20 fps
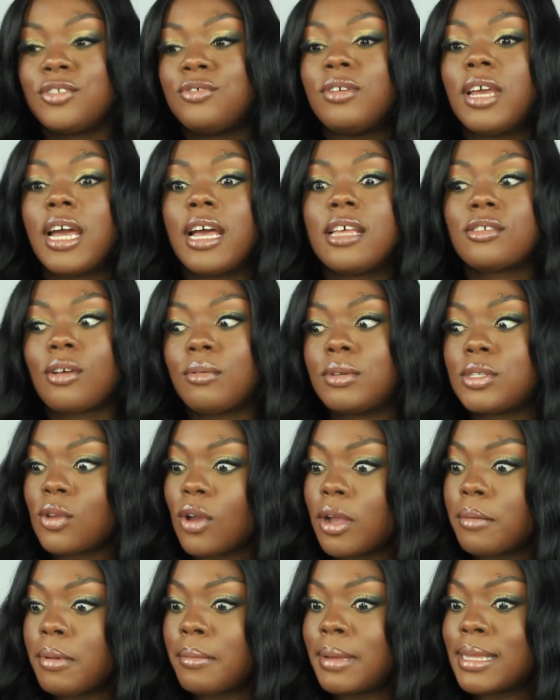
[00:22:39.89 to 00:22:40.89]
You guys always
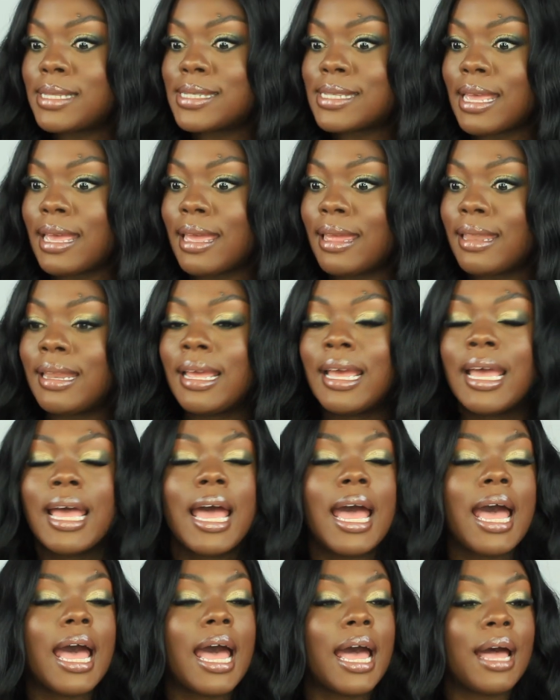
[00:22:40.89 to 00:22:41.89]
talk about my skin.
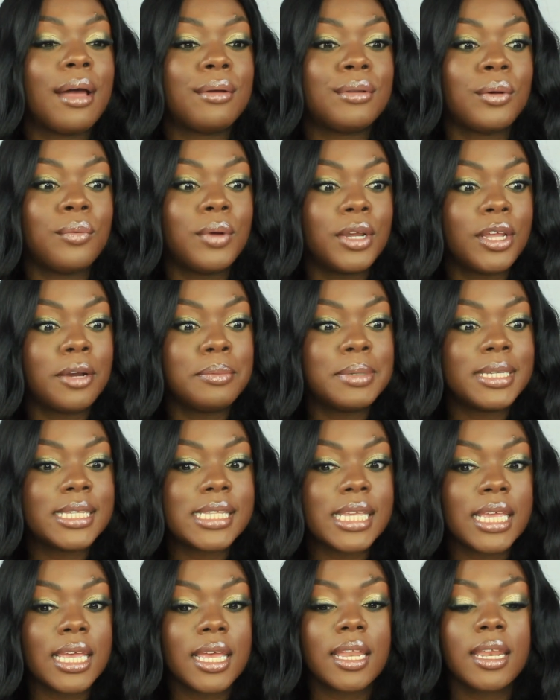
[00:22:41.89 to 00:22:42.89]
I don't know what y'all be
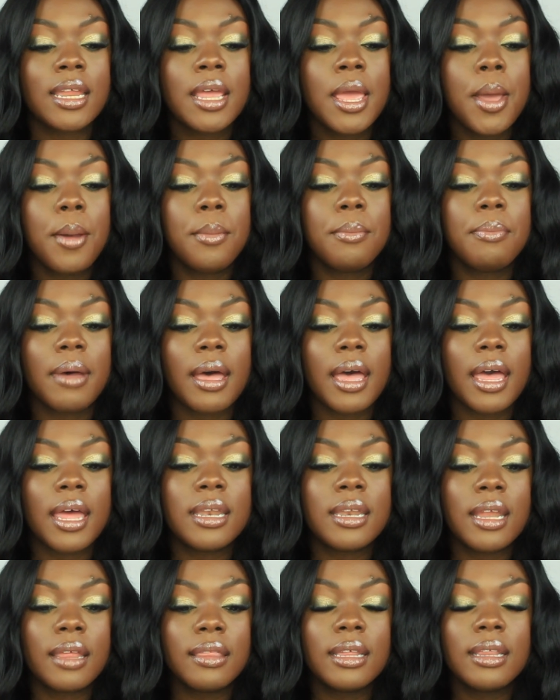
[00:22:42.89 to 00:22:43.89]
seeing, but
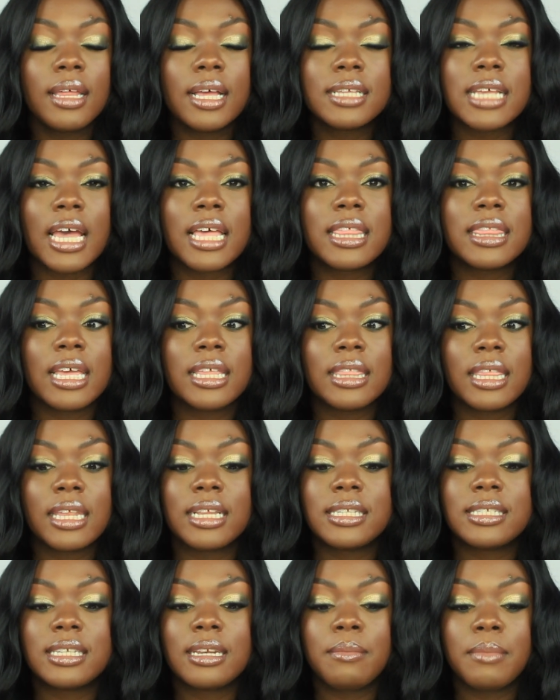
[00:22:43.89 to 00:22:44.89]
nonetheless, I think that
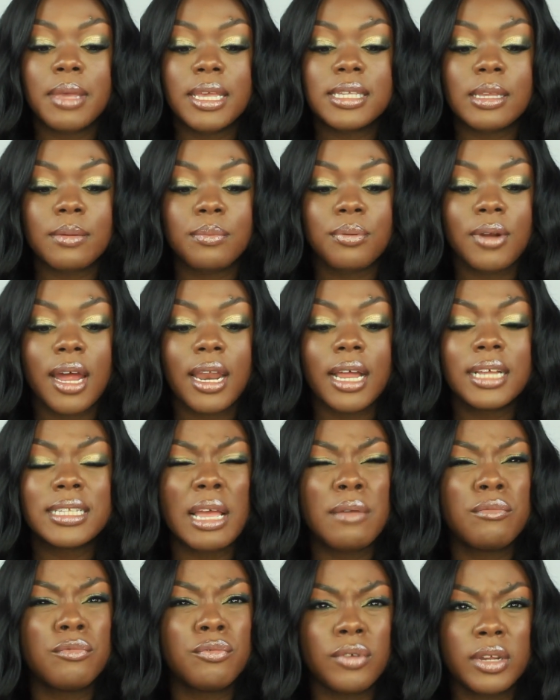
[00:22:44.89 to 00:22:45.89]
it's an amazing product.
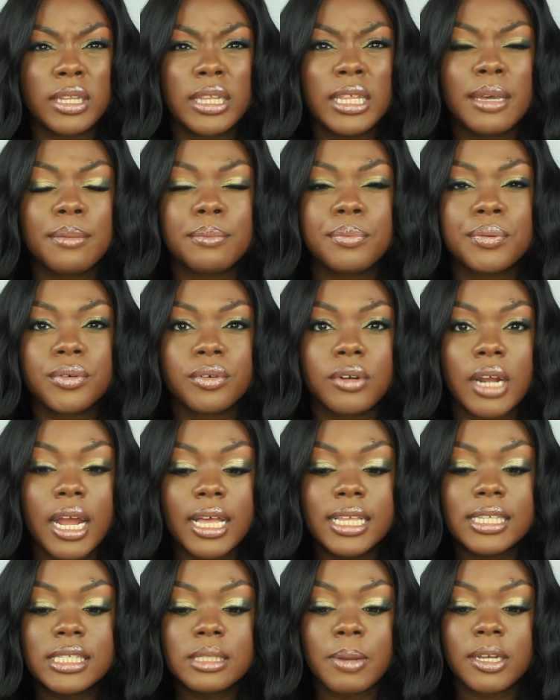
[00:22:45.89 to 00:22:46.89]
I'm really
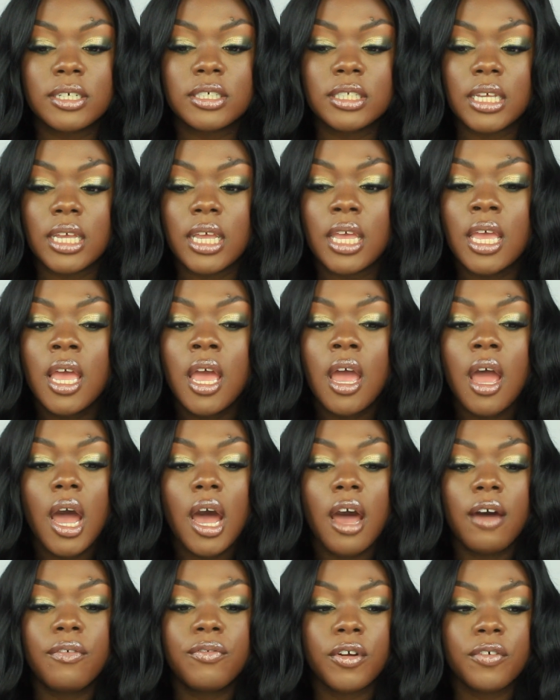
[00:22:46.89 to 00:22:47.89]
impressed, especially
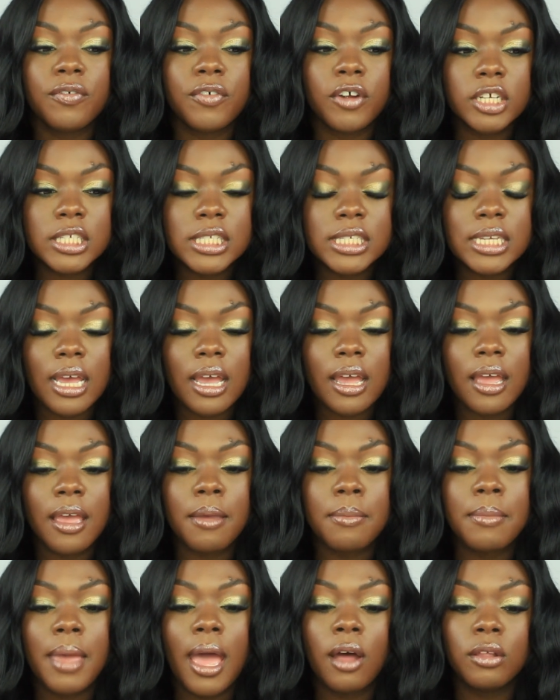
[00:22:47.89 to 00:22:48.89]
for first
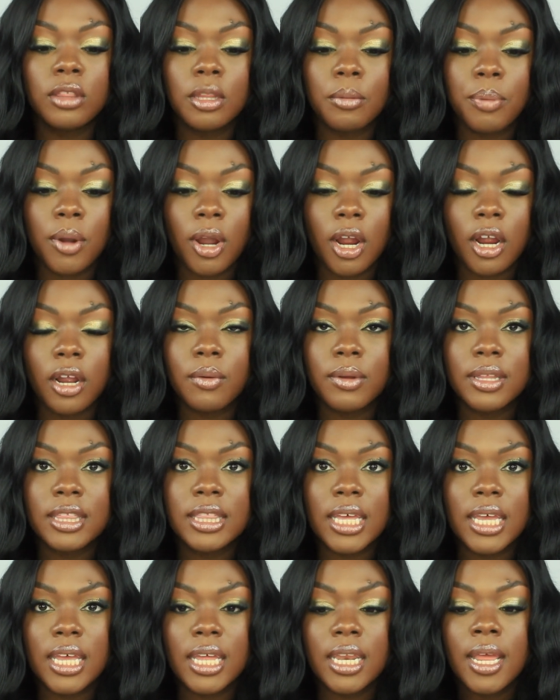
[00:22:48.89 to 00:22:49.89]
time out the park with
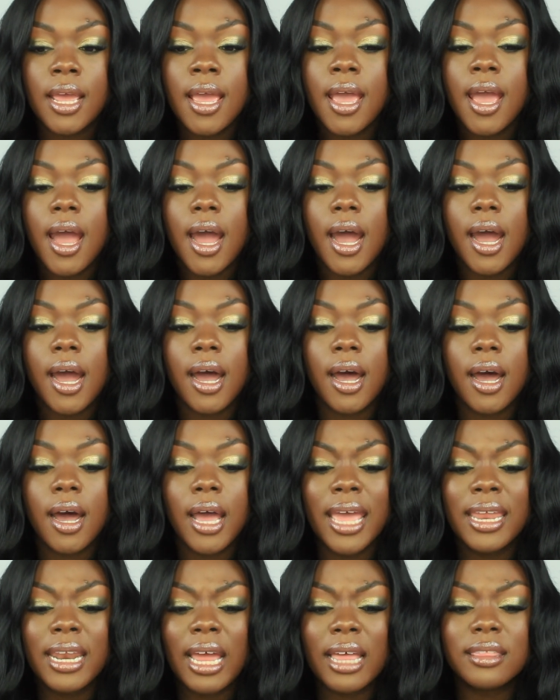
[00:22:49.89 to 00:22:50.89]
it.
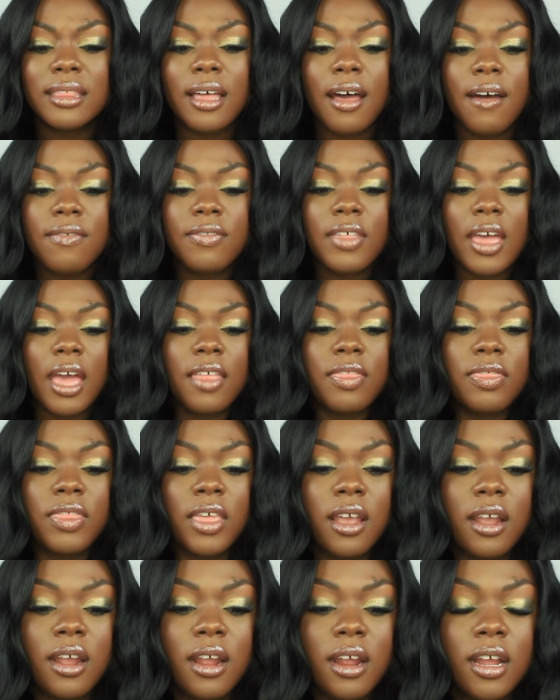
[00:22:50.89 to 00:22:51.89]
And I love that
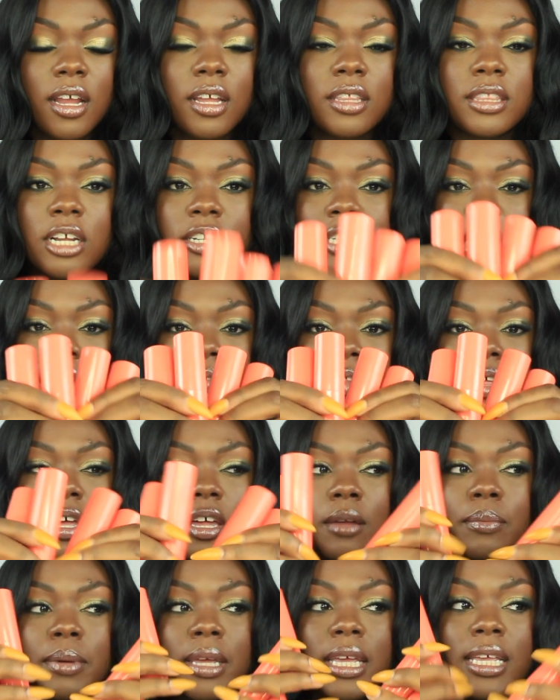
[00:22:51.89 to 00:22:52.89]
they're definitely going
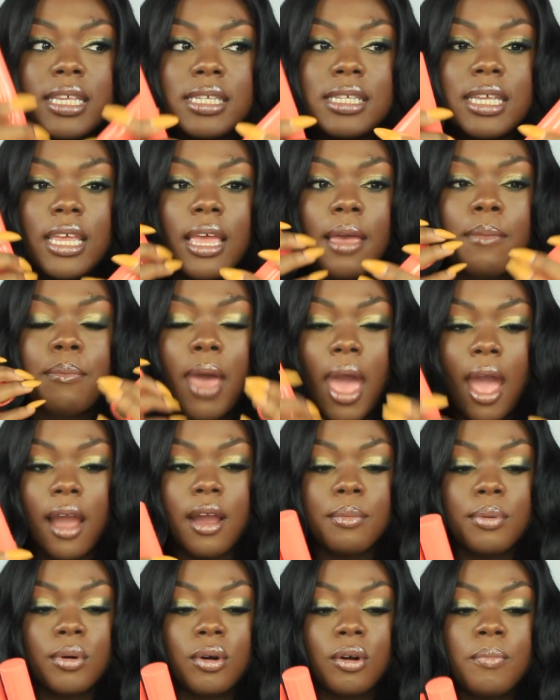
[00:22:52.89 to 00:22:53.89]
to be easy and
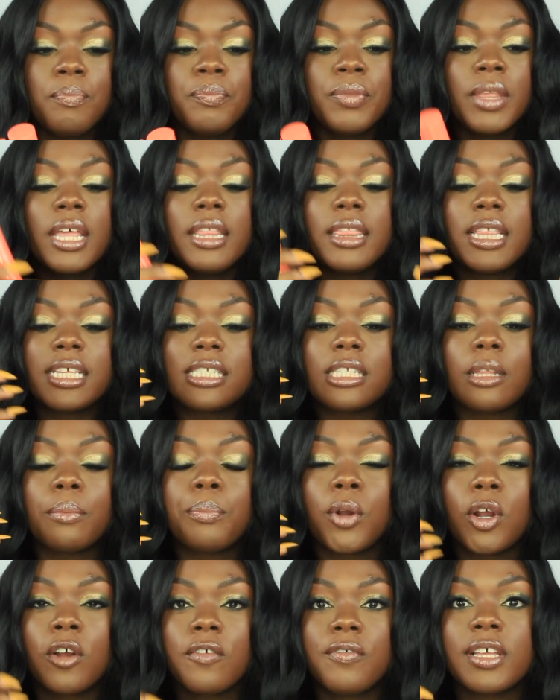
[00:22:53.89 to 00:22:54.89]
packable. This is the
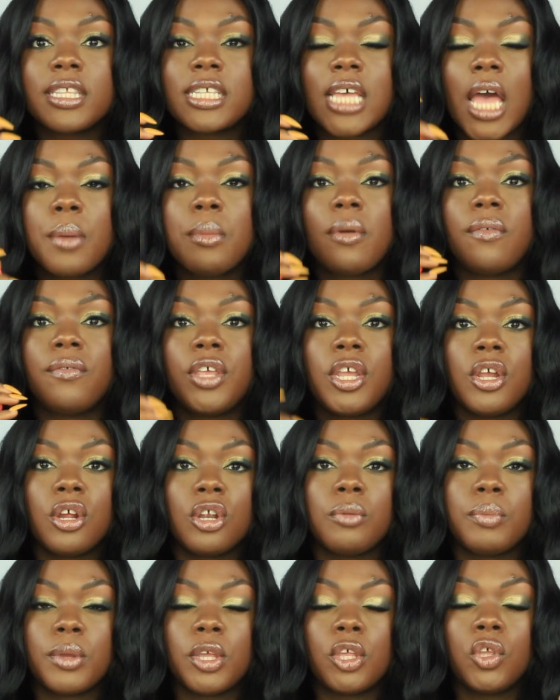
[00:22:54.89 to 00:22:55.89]
perfect time of year
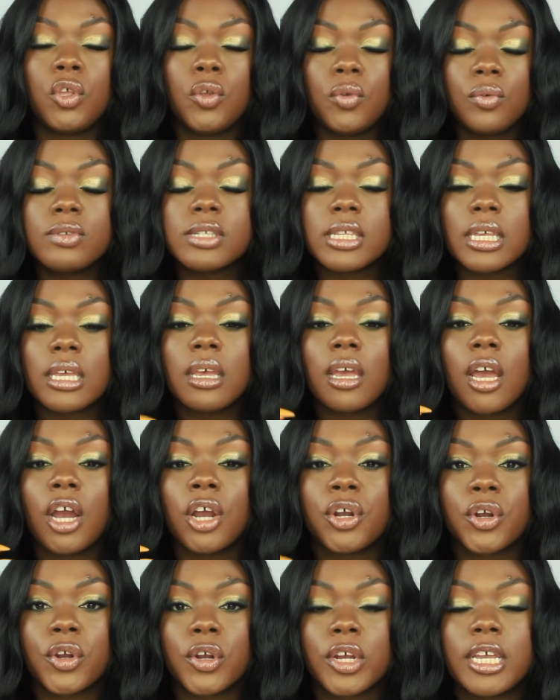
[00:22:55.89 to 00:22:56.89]
to be using a
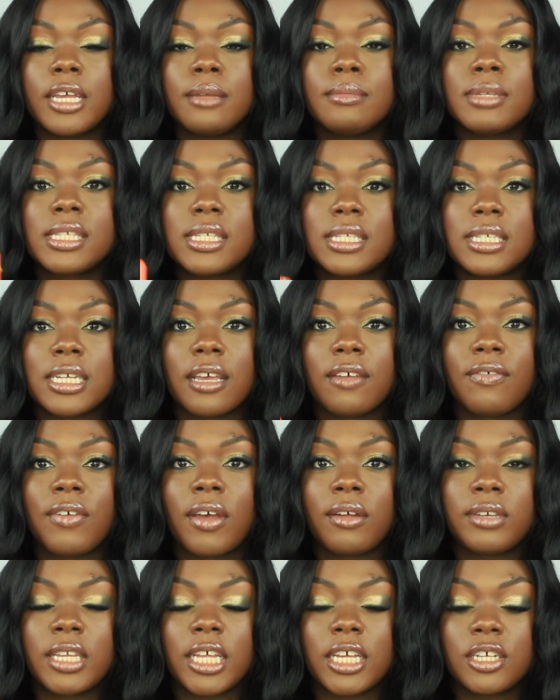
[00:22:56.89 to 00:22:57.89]
cream stick
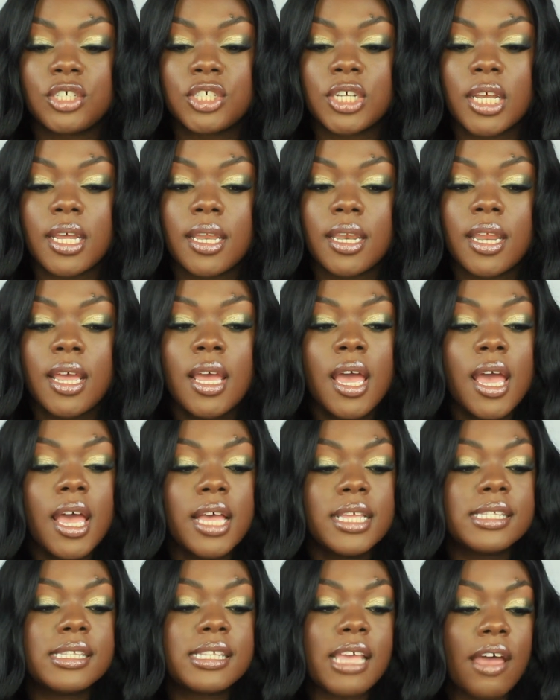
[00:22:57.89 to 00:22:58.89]
foundation.
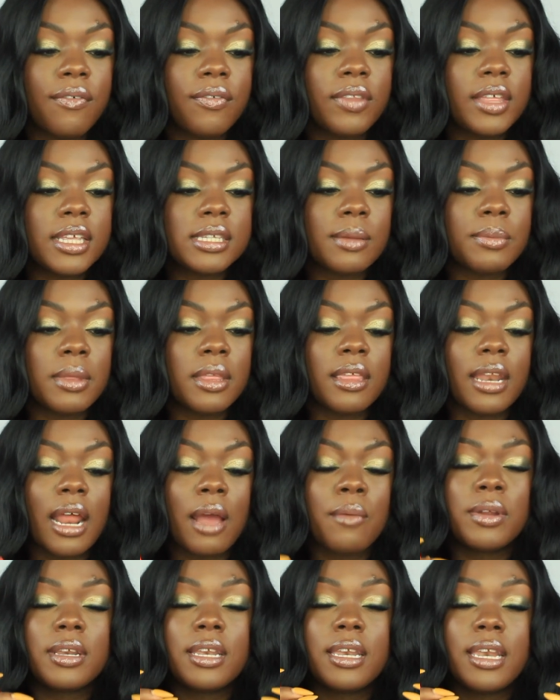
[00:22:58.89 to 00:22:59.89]
Definitely something that I
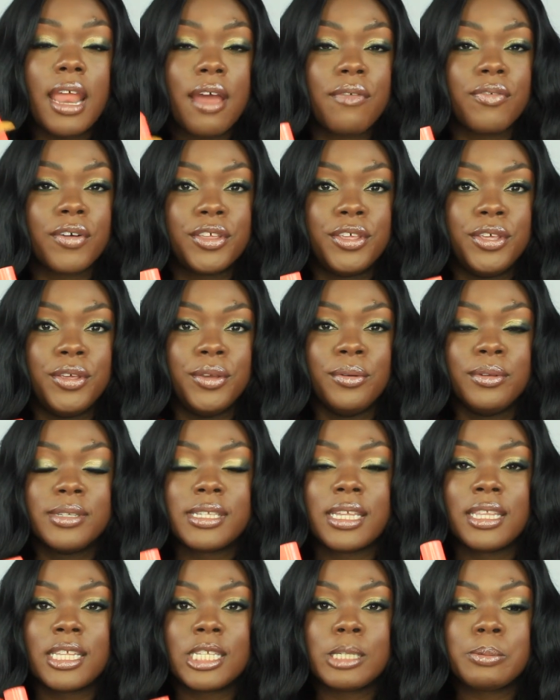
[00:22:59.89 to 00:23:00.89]
would never use
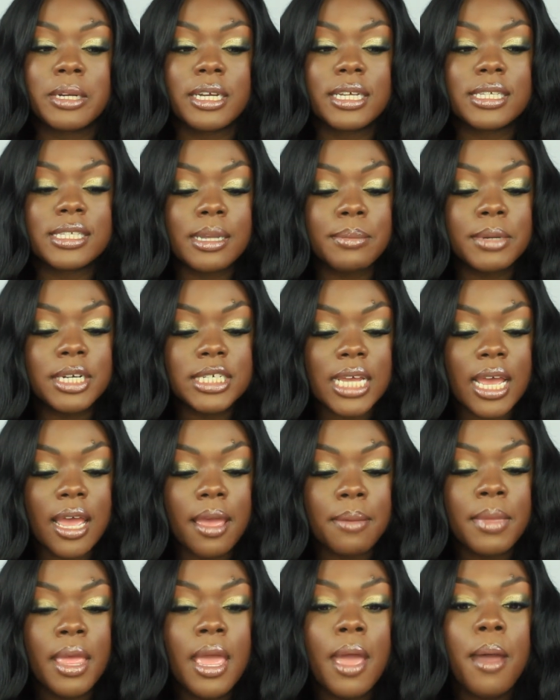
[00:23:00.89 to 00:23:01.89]
in the spring and summertime.